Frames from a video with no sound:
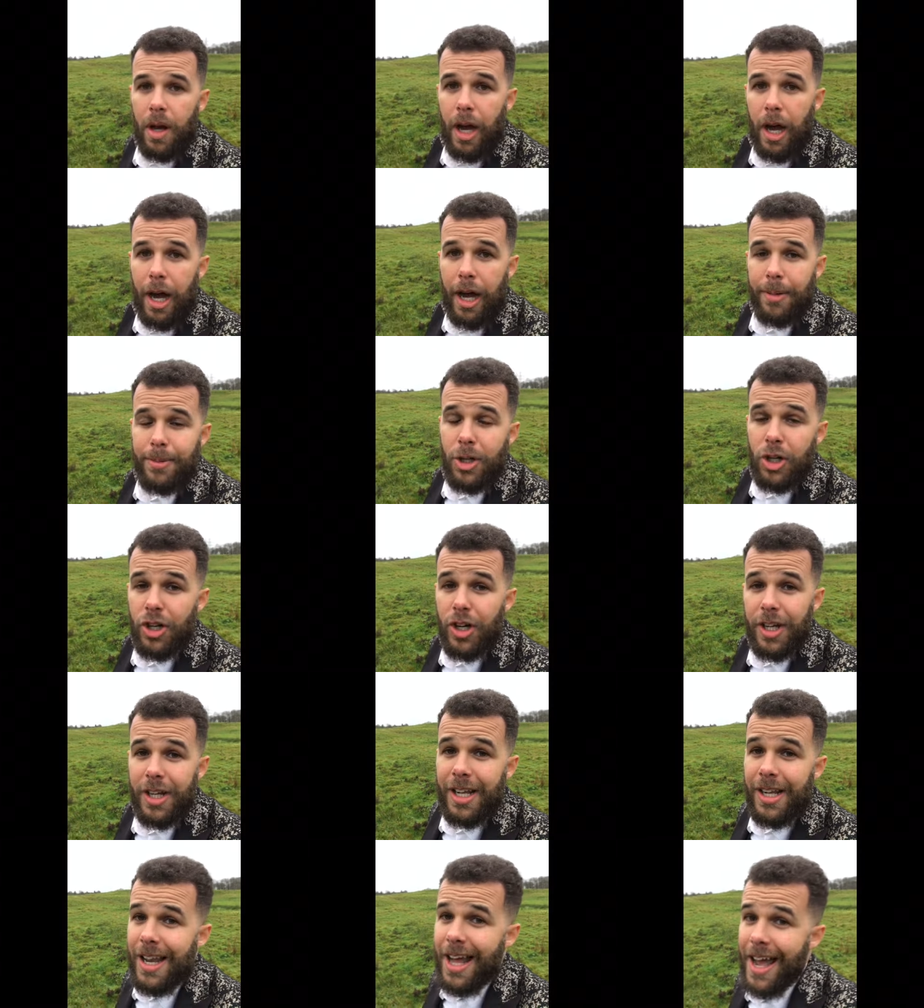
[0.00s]
I'm not
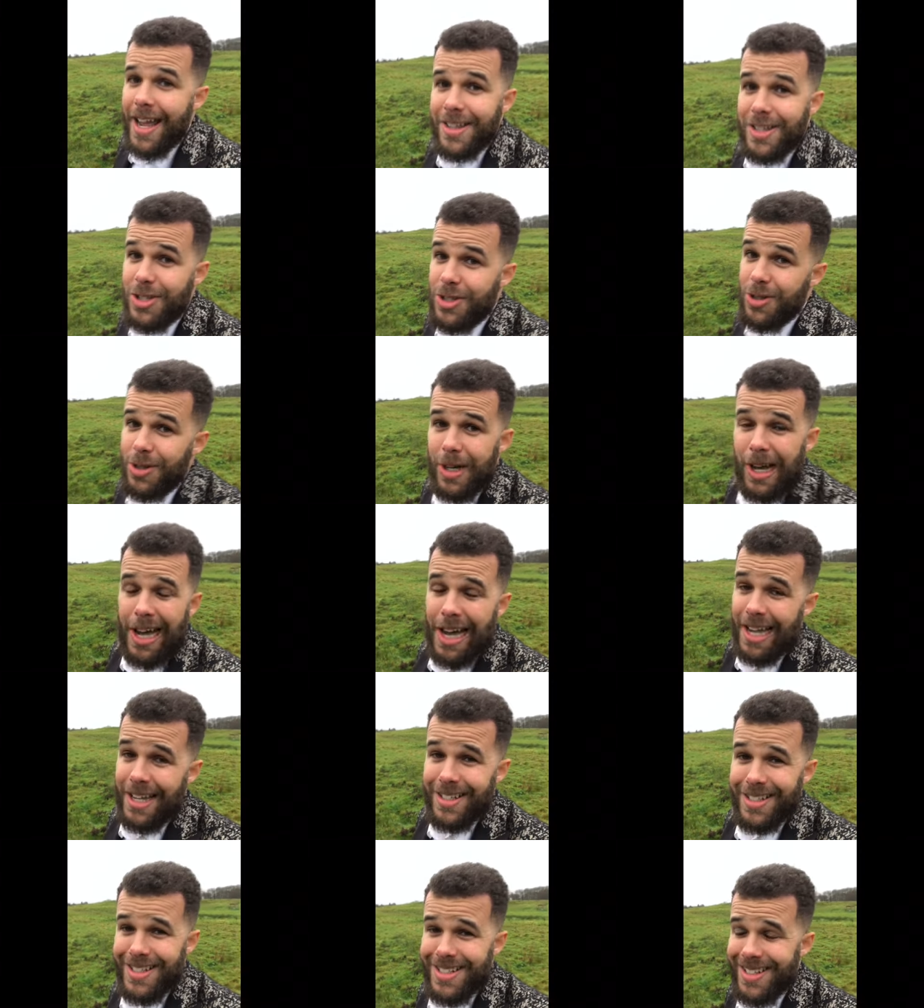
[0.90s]
gonna lie to you
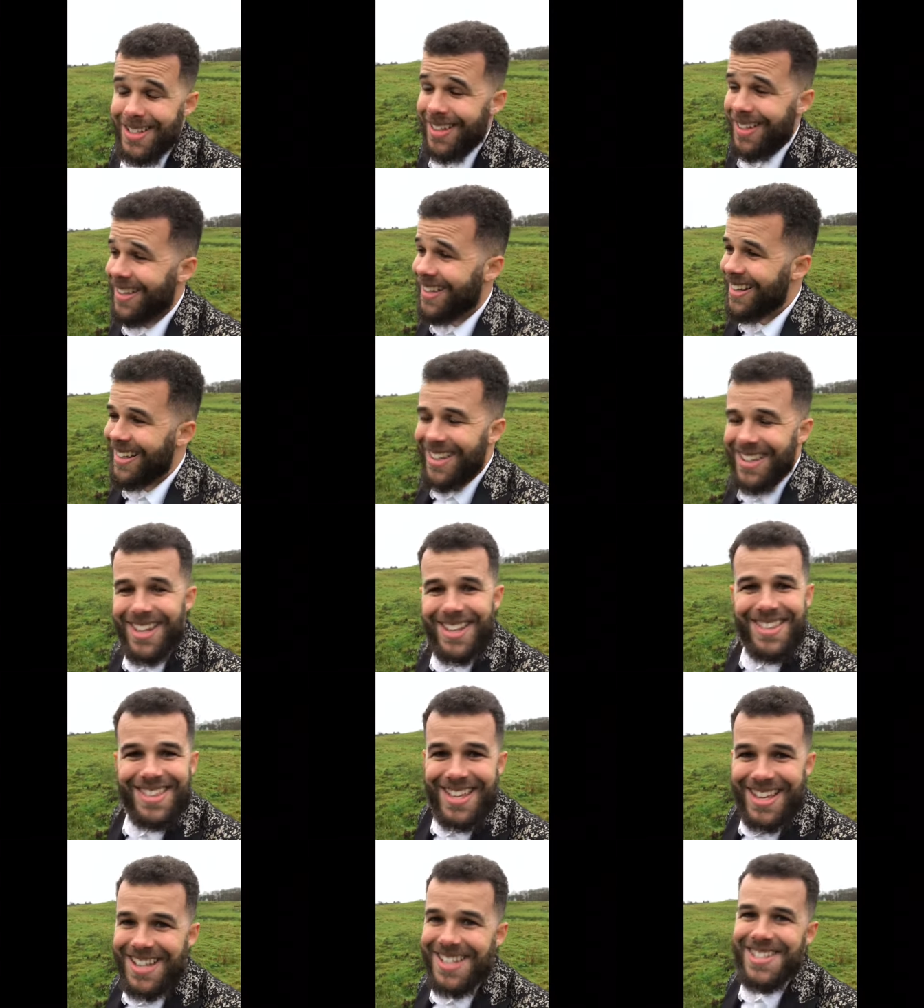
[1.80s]
guys, the
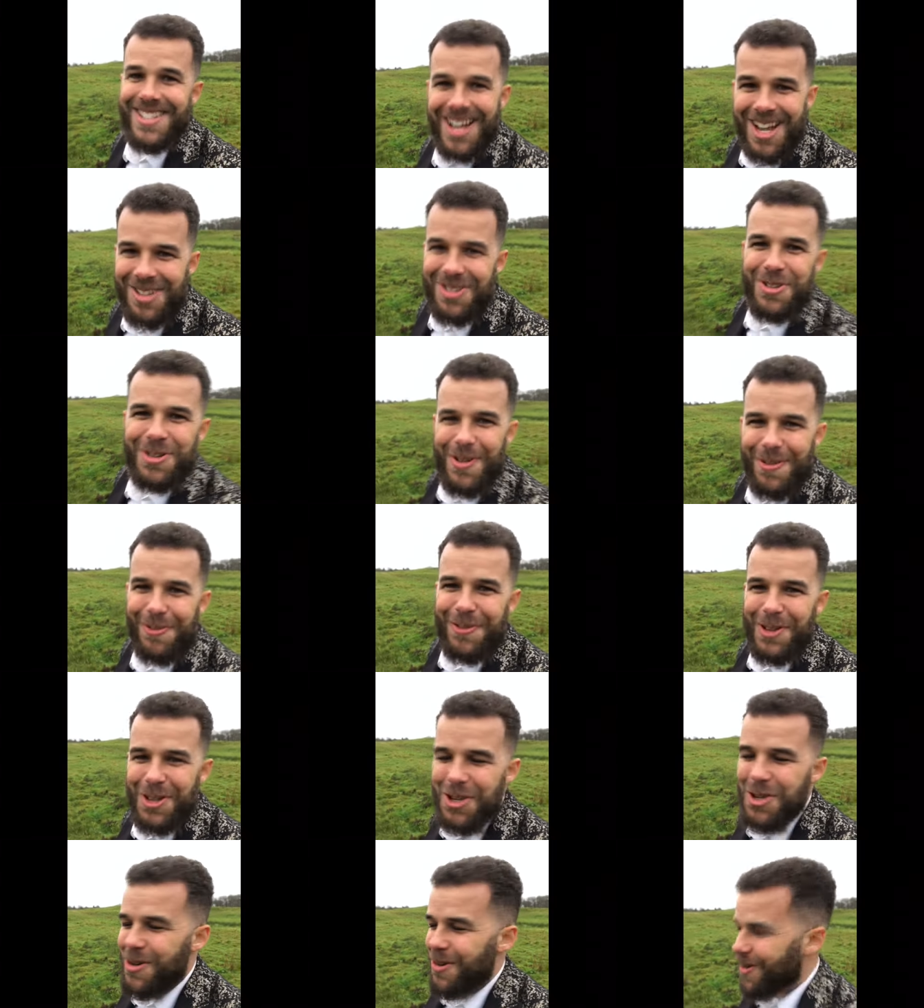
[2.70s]
things I do for
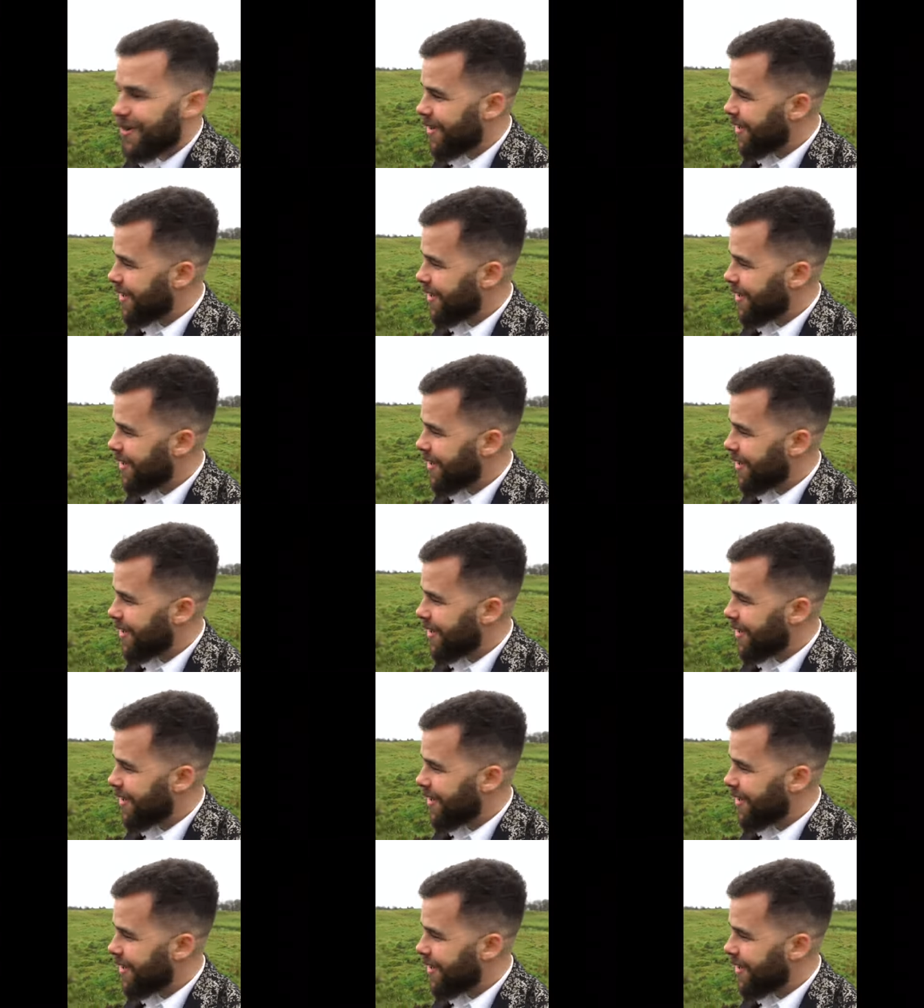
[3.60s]
you,